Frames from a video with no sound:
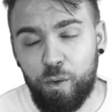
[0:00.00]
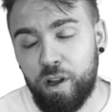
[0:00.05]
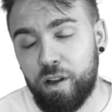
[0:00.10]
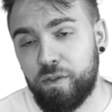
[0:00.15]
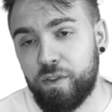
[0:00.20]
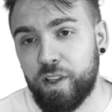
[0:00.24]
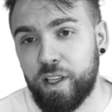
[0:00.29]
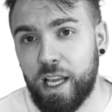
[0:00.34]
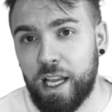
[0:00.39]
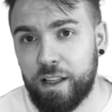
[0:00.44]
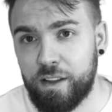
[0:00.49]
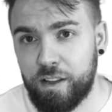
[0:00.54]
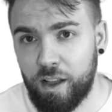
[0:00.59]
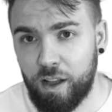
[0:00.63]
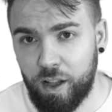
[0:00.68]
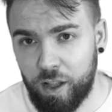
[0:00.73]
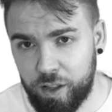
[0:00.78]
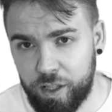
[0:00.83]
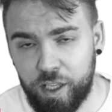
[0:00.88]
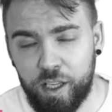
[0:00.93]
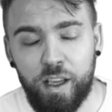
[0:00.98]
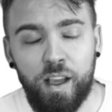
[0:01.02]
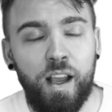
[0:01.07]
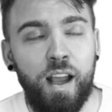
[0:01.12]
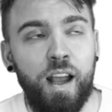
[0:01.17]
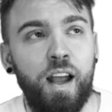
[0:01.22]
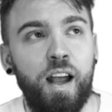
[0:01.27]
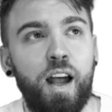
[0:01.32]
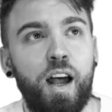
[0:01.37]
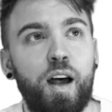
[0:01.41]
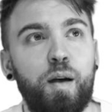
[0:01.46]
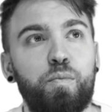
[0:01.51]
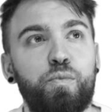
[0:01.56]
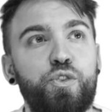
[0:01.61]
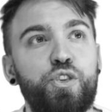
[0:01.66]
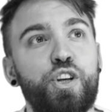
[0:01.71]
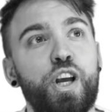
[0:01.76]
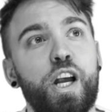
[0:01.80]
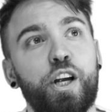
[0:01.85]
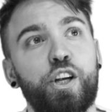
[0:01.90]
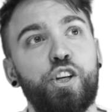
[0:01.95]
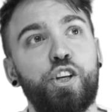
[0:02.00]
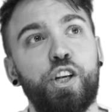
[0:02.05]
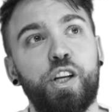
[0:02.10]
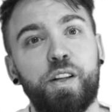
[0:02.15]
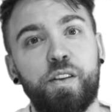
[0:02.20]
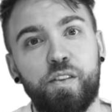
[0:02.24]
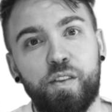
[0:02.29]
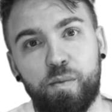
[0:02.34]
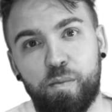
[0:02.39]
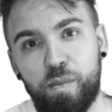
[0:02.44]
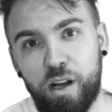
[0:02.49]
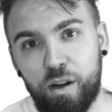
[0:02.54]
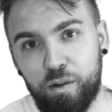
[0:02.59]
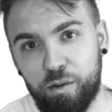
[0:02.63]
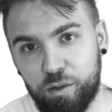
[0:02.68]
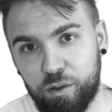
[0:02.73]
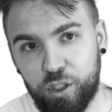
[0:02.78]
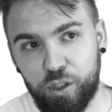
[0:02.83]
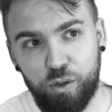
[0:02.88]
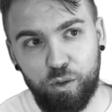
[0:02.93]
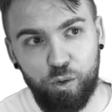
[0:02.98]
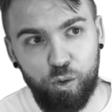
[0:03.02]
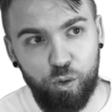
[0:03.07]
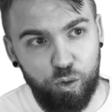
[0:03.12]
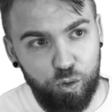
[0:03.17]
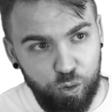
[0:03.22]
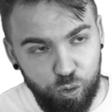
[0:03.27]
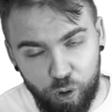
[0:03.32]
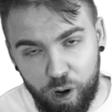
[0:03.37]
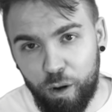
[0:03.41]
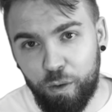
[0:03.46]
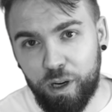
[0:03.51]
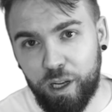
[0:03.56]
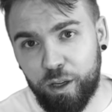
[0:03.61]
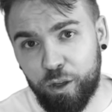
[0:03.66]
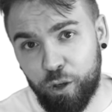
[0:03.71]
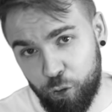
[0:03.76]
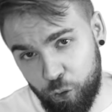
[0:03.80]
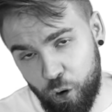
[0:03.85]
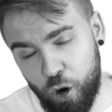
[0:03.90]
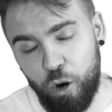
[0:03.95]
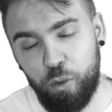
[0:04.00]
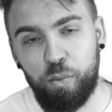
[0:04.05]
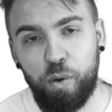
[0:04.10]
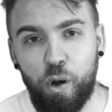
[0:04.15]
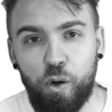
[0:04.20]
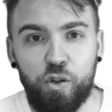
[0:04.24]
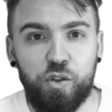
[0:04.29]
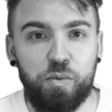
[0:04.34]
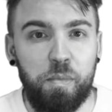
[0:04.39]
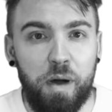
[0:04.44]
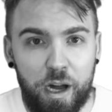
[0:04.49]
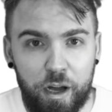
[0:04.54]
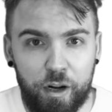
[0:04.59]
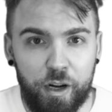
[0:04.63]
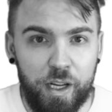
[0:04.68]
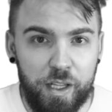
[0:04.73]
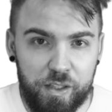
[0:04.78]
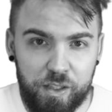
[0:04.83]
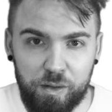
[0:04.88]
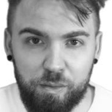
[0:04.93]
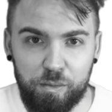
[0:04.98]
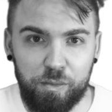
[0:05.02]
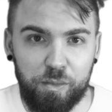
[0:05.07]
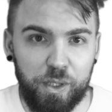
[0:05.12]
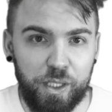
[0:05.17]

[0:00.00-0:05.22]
we have to get to all the objections about quote unquote postmodernism.